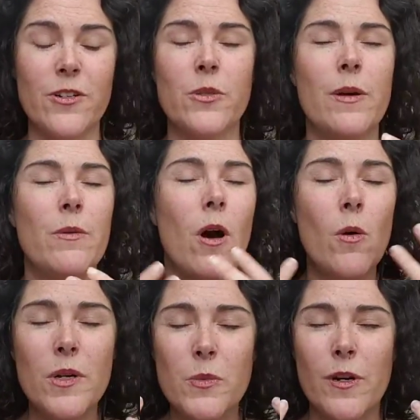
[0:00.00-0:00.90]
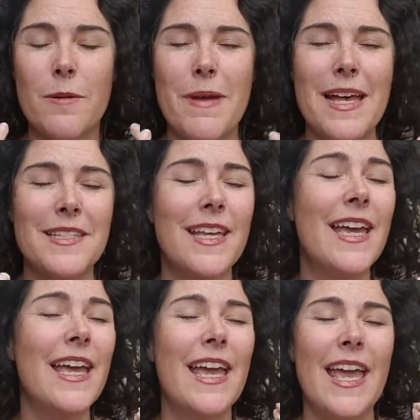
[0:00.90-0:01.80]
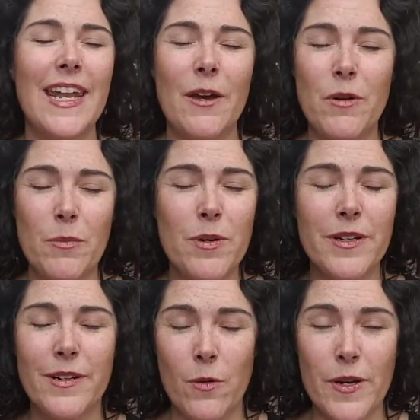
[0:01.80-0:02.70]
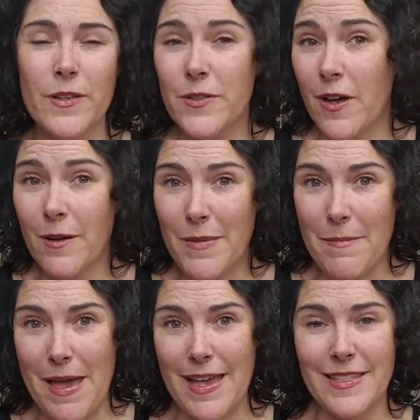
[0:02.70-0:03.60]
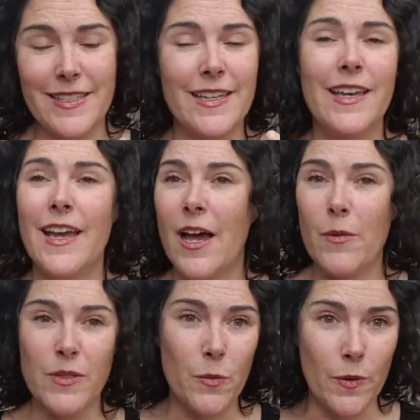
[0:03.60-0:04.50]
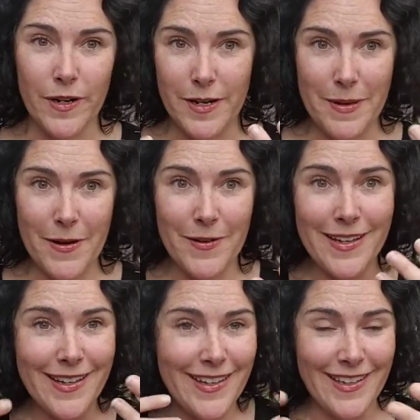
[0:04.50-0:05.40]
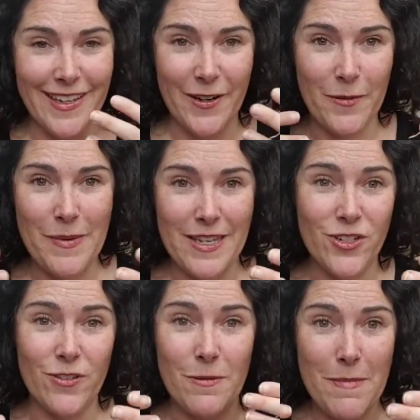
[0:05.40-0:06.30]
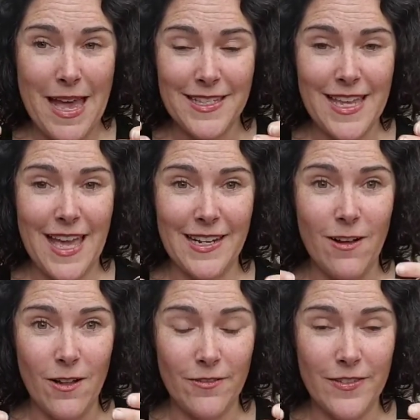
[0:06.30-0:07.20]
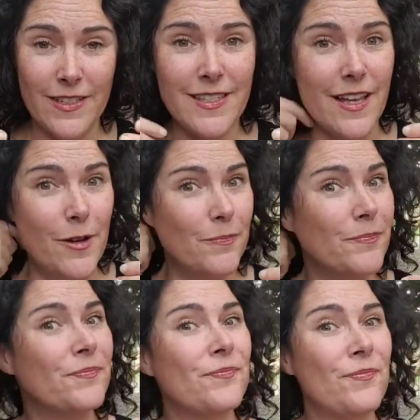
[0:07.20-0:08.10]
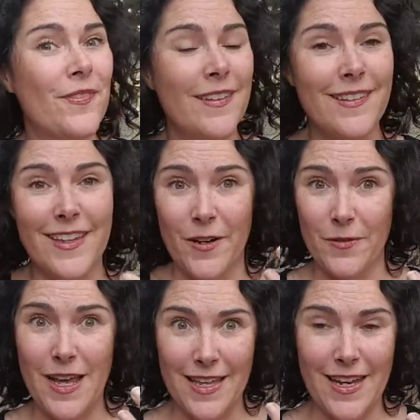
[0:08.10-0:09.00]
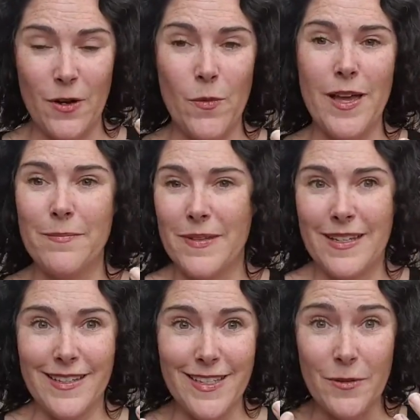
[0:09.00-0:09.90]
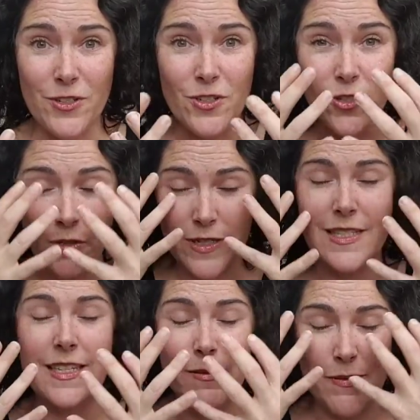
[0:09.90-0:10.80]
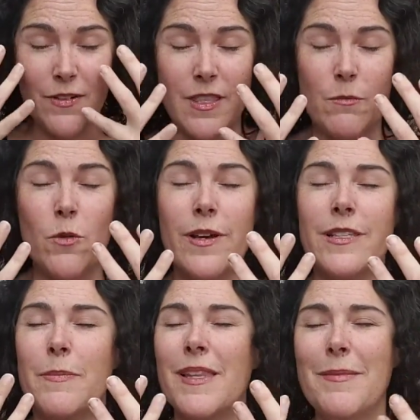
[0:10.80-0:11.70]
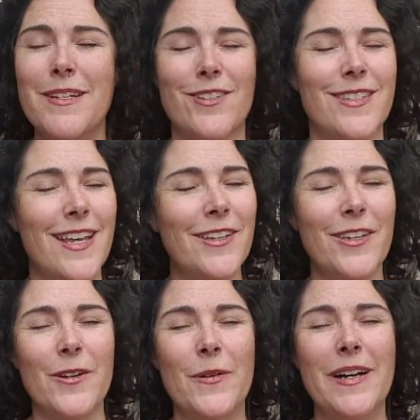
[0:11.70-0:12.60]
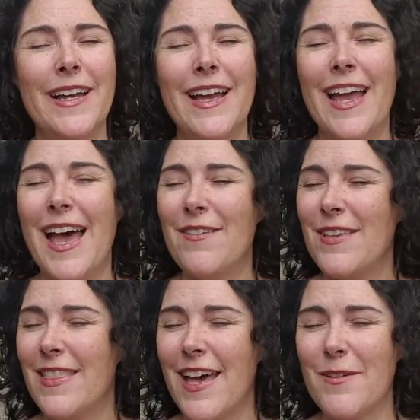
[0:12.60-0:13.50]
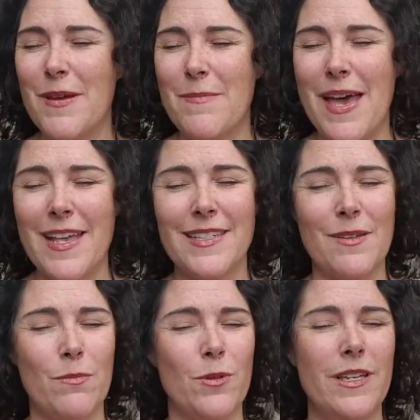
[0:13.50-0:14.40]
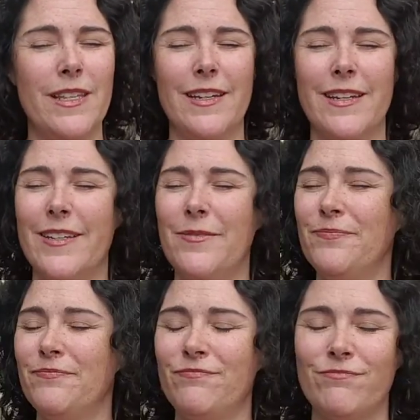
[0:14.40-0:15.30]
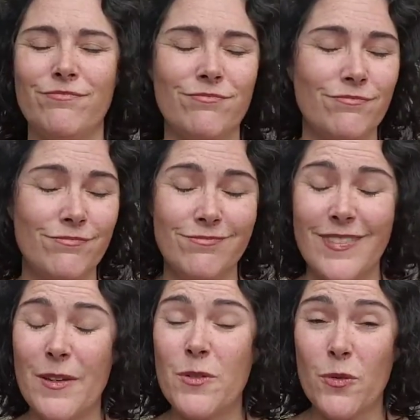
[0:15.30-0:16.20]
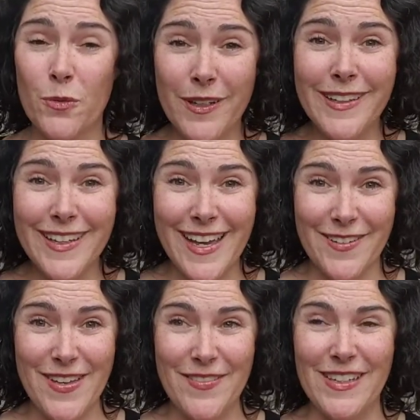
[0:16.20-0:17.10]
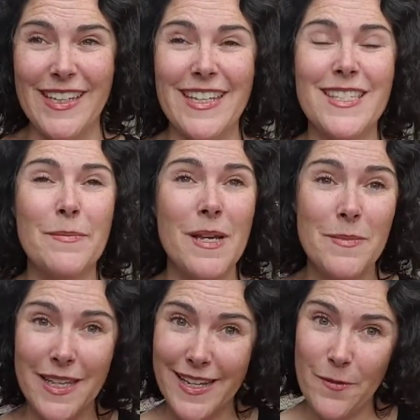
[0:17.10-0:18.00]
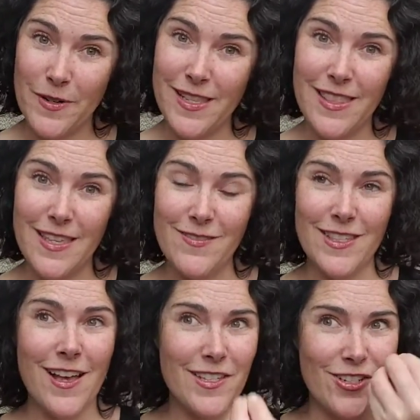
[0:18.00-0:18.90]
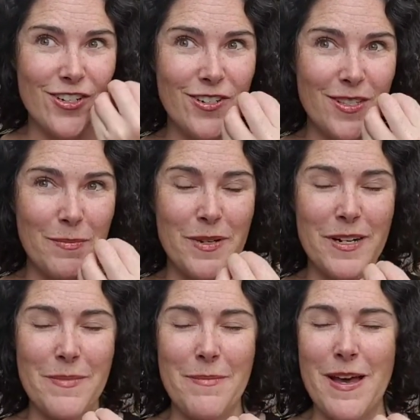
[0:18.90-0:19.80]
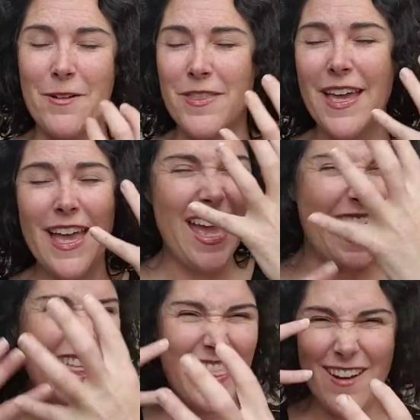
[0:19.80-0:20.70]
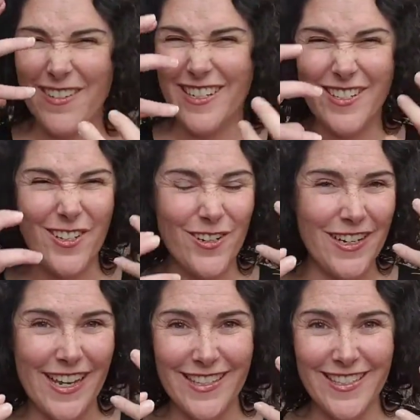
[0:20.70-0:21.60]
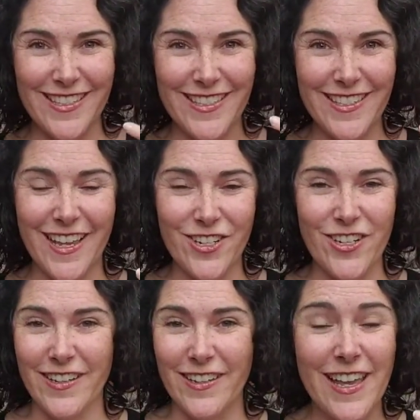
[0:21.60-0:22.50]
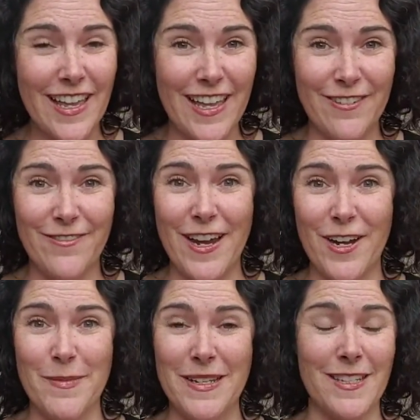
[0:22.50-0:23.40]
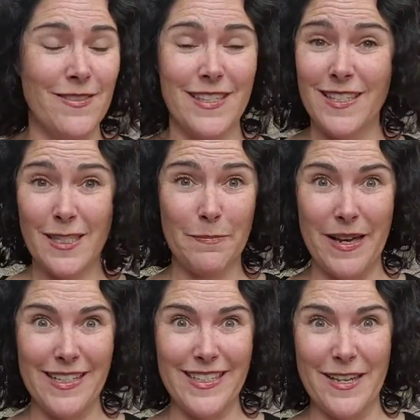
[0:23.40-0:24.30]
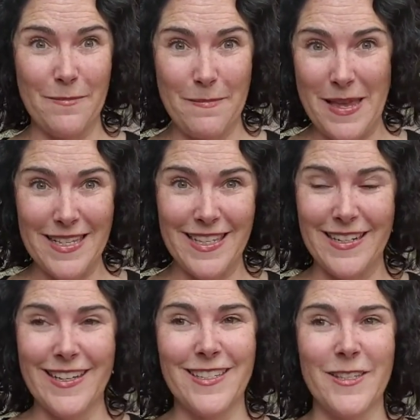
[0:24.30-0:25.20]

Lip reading: So I would always wear a mask, and I would put oils on my mask. I wasn't worried about, making sure the mask had all of its, not getting wet, because I was just doing it to keep everything moist. But let me just tell you, having that on my mask and breathing it in, it was really kind of heavenly. And sometimes I'd get one of the Thieves Lozengers and put it in my mouth, and that would just create such a environment of this spicy amazingness.